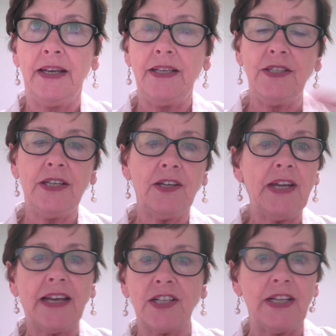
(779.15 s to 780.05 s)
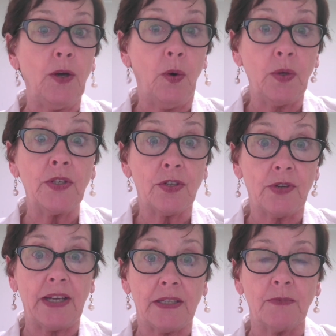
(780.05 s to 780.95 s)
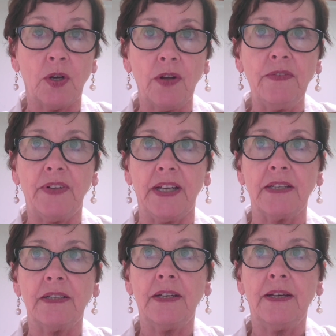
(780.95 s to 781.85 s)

is you can actually orchestrate some conflict.